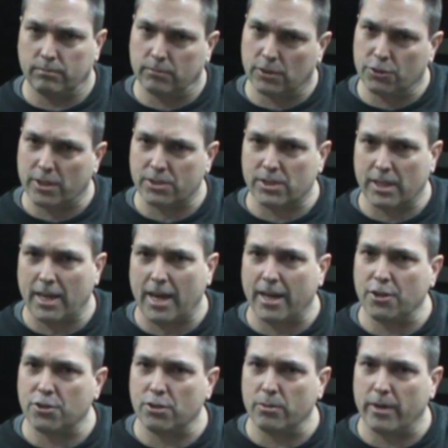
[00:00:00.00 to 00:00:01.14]
address the cat
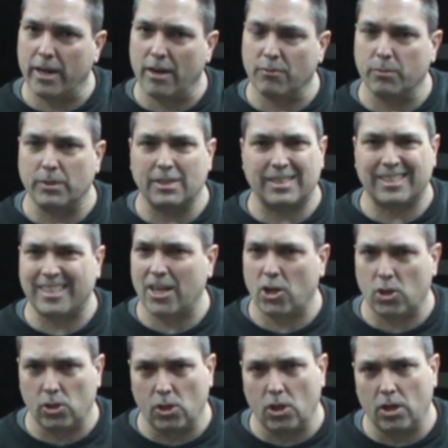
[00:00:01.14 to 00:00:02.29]
issue afterwards. It's not
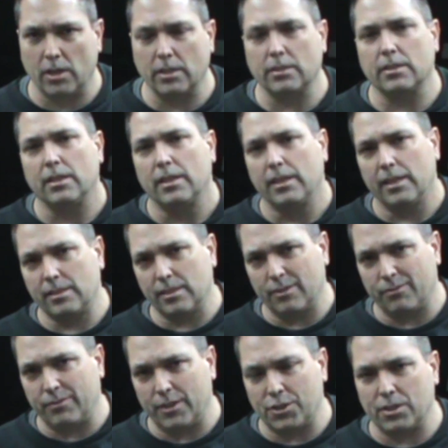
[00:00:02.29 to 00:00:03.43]
clogged. It's
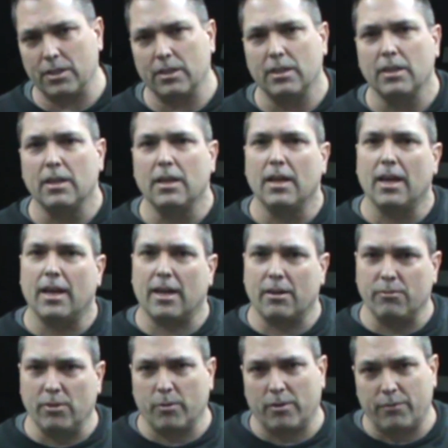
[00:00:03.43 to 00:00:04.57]
inefficient. And I
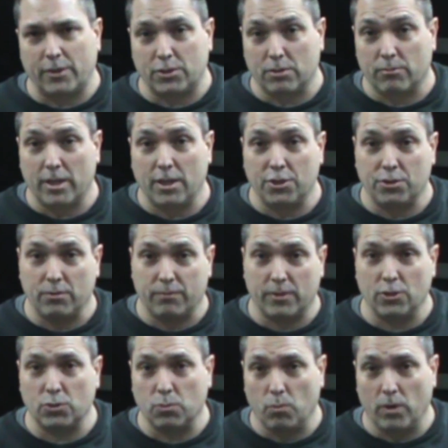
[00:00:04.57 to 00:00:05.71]
really want to fix the running issue
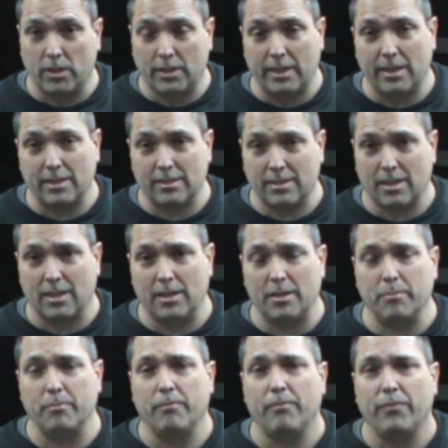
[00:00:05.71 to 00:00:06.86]
first, one thing at a
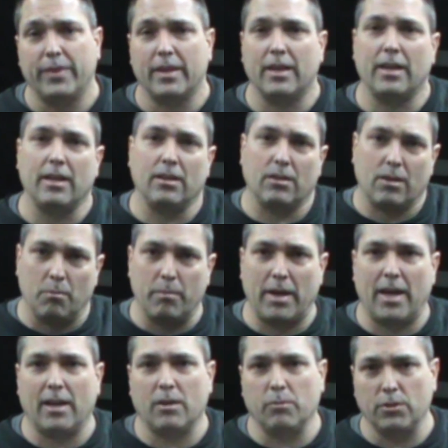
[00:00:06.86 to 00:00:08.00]
time, and I'll come
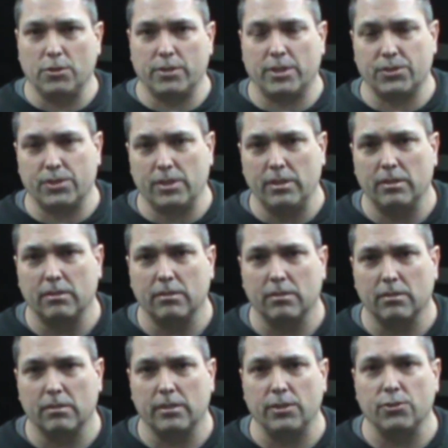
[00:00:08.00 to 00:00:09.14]
back and we'll address the
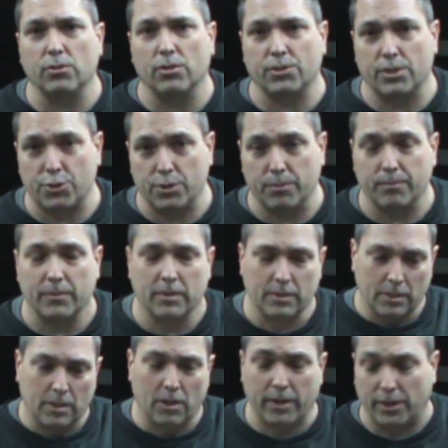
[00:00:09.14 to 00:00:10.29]
exhaust issue.
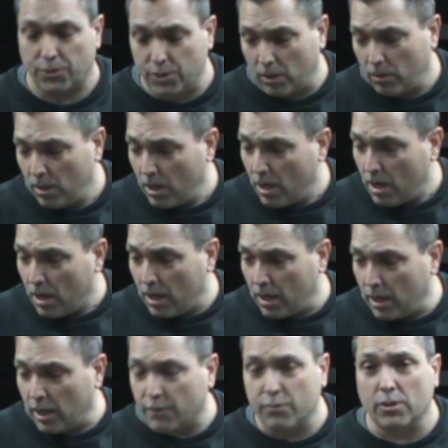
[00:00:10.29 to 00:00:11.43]
Okay, so
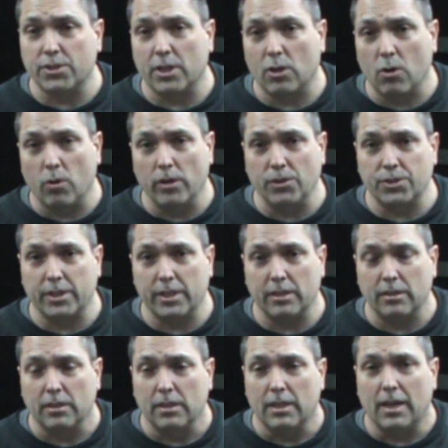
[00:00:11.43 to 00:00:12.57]
I sort of set of coils in it,
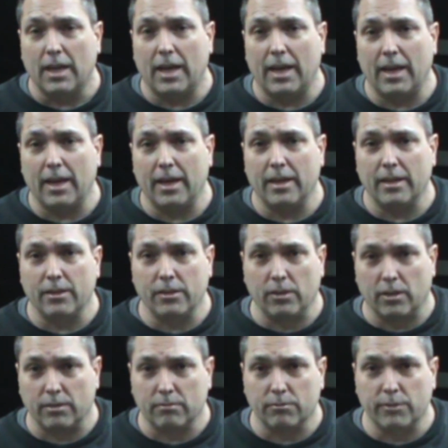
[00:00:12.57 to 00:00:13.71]
and, you know,
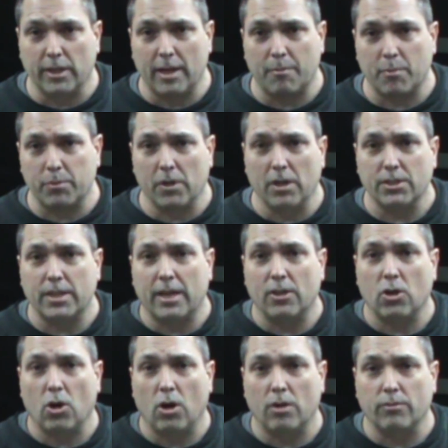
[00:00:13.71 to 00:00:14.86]
I re-gapped the plugs, and the
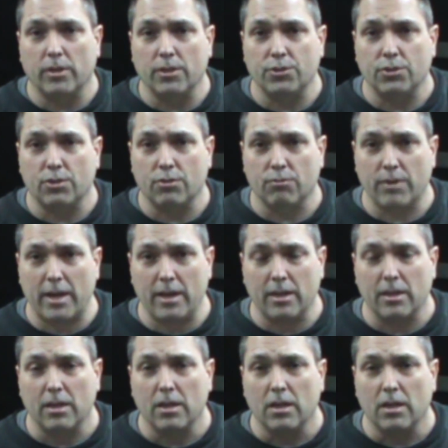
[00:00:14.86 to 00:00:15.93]
car runs great.